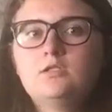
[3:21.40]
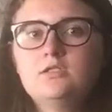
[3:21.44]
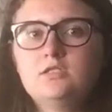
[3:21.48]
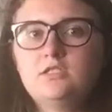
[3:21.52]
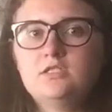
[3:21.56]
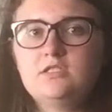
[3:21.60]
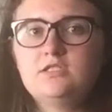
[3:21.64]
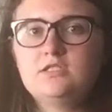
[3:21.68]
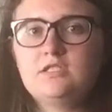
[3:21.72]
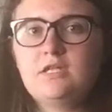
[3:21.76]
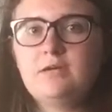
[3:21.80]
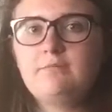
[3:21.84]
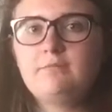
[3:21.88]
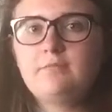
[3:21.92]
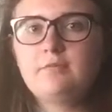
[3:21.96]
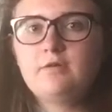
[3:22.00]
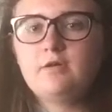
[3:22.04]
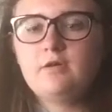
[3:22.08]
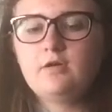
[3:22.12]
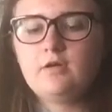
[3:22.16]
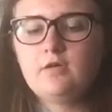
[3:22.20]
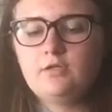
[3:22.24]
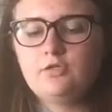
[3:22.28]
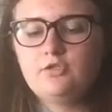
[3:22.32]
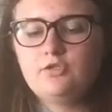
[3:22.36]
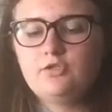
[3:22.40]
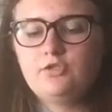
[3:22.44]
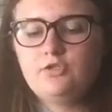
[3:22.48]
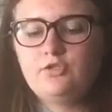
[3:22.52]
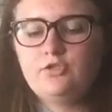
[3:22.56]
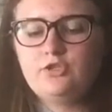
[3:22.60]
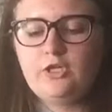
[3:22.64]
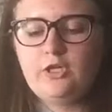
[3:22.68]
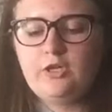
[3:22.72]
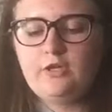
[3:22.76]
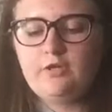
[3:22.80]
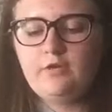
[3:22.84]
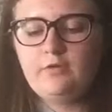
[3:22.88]
December,
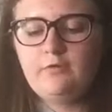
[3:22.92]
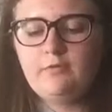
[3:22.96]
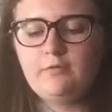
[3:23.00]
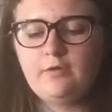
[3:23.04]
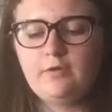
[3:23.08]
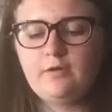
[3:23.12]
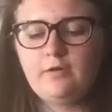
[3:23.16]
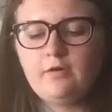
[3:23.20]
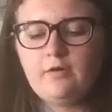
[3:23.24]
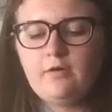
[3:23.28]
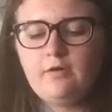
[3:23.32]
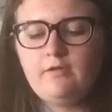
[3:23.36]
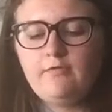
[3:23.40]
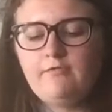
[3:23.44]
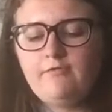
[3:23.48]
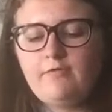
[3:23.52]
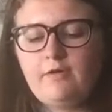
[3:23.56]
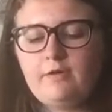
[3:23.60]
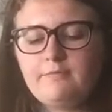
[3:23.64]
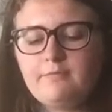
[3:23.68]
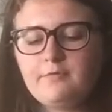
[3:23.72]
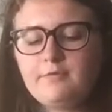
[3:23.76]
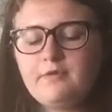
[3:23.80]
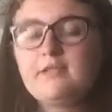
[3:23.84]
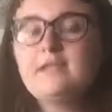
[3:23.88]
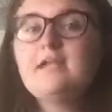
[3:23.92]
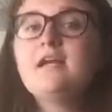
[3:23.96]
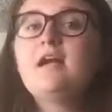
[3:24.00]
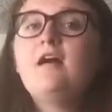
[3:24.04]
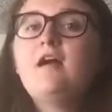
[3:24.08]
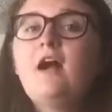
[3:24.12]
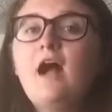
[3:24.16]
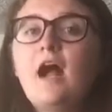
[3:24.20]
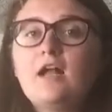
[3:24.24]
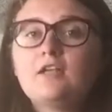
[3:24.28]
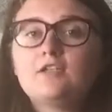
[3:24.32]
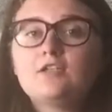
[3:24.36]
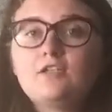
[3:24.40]
January, February.
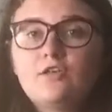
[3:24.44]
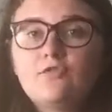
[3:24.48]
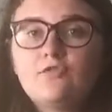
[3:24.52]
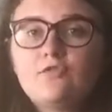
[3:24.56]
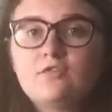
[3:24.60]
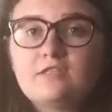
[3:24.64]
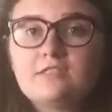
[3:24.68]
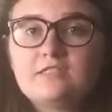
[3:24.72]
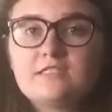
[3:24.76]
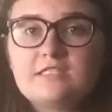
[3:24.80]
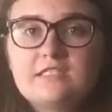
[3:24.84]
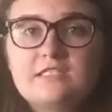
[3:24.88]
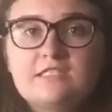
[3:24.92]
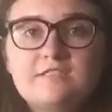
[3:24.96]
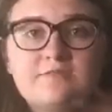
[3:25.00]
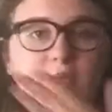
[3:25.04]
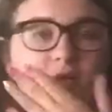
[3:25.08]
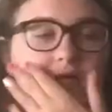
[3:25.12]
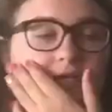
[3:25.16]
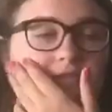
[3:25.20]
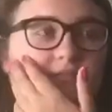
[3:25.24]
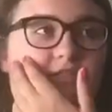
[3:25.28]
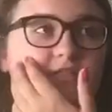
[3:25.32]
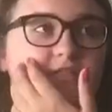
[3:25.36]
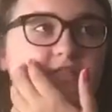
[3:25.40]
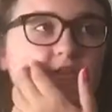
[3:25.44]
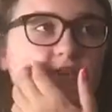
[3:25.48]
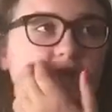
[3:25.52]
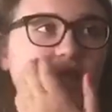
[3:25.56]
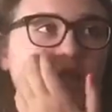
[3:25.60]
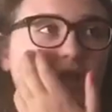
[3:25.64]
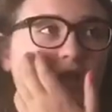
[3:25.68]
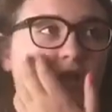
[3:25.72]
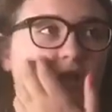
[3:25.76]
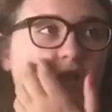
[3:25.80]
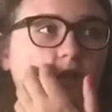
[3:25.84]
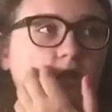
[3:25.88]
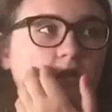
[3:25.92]
I took it for six months
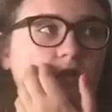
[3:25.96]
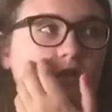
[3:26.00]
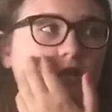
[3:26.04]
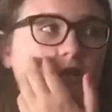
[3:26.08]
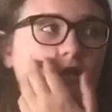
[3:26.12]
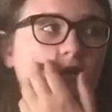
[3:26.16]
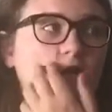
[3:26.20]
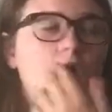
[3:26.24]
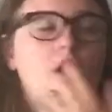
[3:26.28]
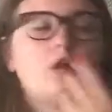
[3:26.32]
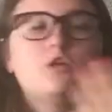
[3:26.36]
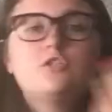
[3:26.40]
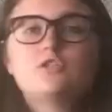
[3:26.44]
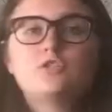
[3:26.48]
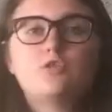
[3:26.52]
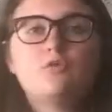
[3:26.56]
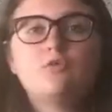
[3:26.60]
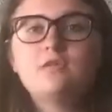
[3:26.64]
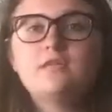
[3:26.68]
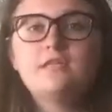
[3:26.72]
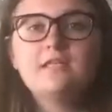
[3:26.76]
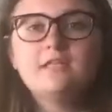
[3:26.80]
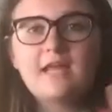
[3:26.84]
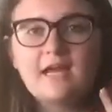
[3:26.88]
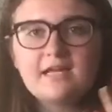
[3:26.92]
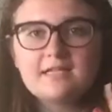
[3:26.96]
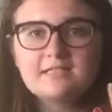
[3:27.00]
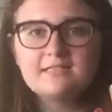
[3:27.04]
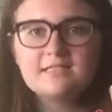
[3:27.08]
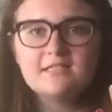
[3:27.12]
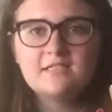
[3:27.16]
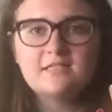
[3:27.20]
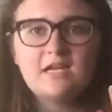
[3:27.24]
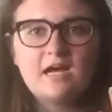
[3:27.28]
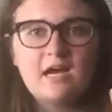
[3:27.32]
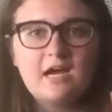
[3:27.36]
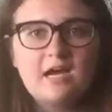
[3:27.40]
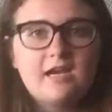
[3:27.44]
and school only
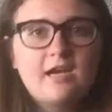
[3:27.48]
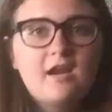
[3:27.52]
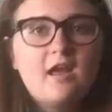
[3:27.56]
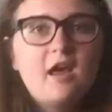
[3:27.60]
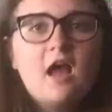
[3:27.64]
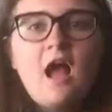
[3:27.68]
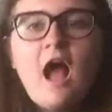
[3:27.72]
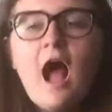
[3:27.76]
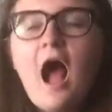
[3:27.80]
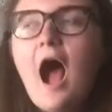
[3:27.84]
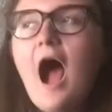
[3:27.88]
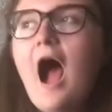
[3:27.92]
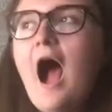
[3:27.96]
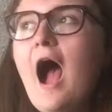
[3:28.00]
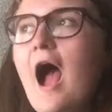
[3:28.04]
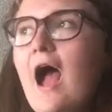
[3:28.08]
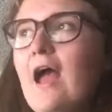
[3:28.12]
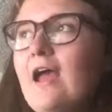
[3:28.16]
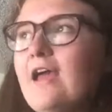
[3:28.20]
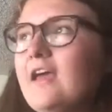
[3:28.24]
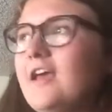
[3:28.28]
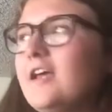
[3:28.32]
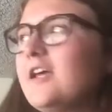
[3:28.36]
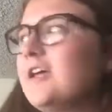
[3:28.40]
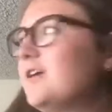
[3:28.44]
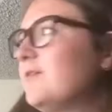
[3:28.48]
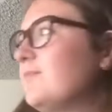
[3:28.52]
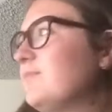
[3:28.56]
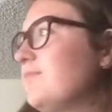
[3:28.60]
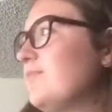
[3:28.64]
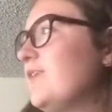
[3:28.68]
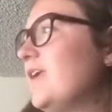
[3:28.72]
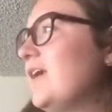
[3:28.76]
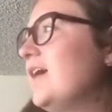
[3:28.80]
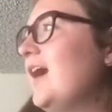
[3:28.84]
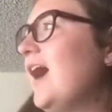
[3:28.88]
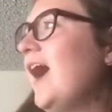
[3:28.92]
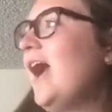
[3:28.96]
lasted nine. I
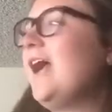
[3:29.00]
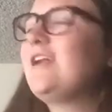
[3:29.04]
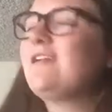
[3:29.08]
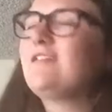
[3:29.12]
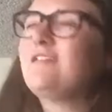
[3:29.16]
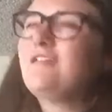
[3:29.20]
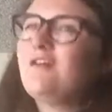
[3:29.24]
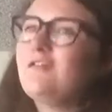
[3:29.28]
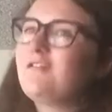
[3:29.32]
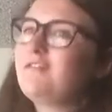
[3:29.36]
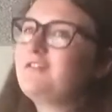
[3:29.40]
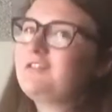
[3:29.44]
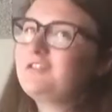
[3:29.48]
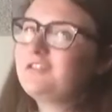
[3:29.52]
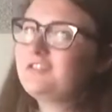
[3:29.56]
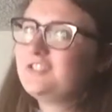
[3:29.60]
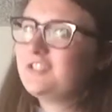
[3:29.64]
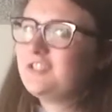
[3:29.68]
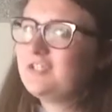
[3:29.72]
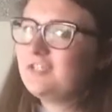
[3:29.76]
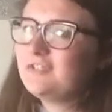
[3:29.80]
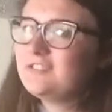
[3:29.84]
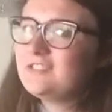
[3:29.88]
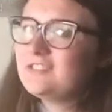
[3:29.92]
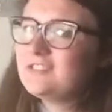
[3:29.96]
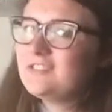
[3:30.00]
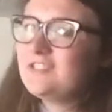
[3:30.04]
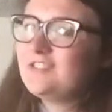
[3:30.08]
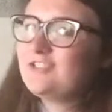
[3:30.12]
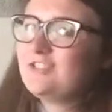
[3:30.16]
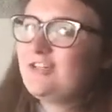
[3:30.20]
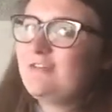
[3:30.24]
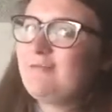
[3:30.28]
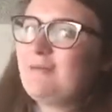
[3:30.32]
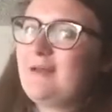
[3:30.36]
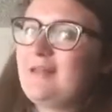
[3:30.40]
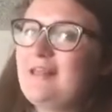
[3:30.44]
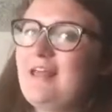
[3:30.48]
am, I don't know if it was a good
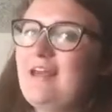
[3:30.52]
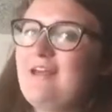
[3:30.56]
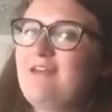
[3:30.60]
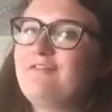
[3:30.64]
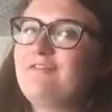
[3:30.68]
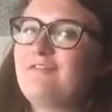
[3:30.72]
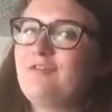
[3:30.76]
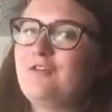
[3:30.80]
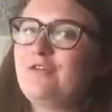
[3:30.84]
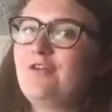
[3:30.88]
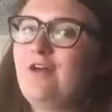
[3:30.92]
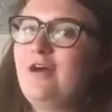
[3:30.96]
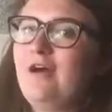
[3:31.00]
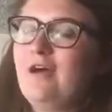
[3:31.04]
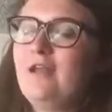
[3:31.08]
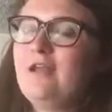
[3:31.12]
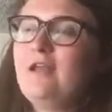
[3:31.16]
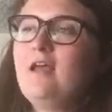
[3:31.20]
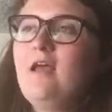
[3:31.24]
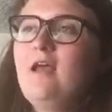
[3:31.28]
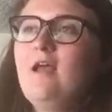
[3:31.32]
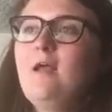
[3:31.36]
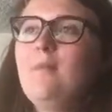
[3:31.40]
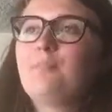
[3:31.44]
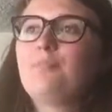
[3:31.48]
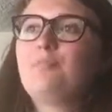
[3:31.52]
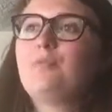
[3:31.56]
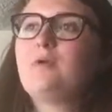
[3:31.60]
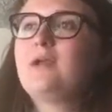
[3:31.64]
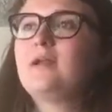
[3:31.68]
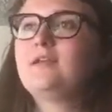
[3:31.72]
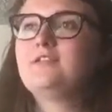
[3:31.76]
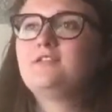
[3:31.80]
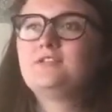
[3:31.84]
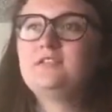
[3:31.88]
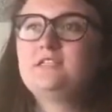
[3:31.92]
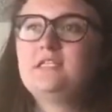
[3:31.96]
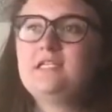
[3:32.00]
decision in my life or not, but
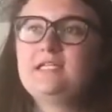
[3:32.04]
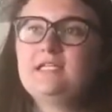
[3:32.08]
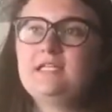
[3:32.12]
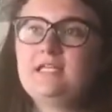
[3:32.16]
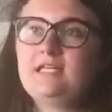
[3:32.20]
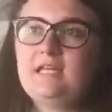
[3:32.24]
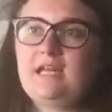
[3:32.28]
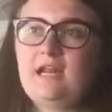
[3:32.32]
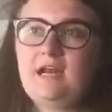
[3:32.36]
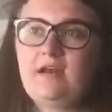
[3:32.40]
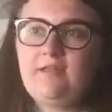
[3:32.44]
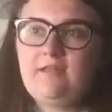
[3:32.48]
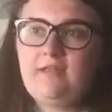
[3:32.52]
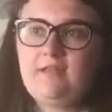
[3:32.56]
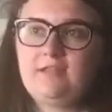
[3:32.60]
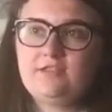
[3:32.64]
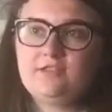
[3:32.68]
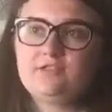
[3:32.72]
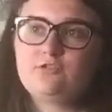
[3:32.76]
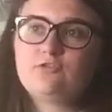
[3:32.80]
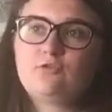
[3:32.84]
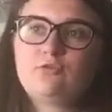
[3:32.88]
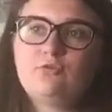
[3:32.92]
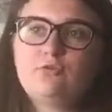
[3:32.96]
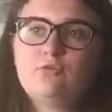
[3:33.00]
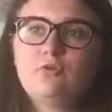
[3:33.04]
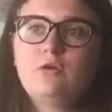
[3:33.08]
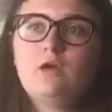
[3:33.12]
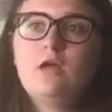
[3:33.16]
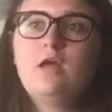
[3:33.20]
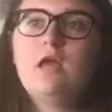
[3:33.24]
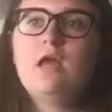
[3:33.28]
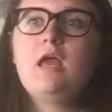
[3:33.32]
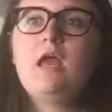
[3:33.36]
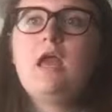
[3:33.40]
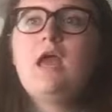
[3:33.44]
I just needed to get out of that school.